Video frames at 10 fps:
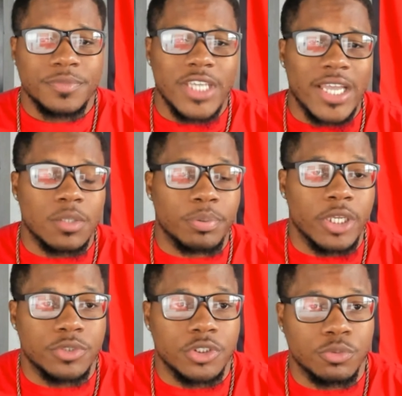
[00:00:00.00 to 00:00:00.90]
got to
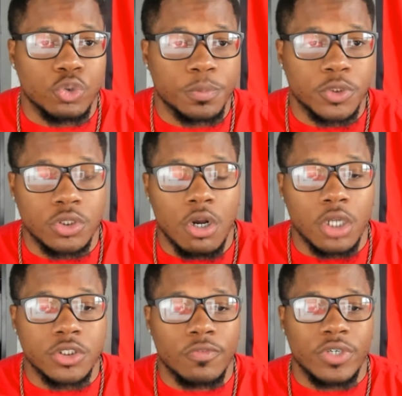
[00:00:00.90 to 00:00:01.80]
play with some
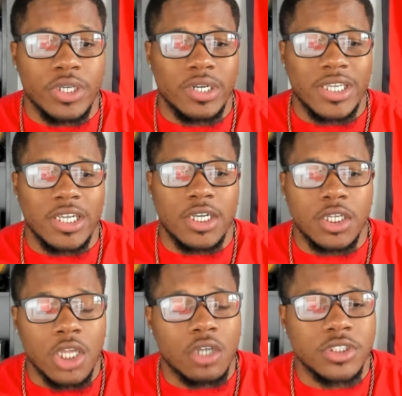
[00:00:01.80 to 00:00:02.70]
superstars over there in
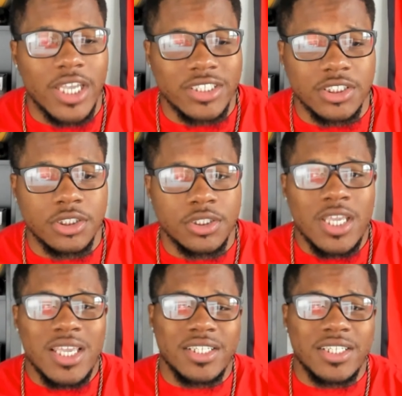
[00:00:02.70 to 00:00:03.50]
Los Angeles,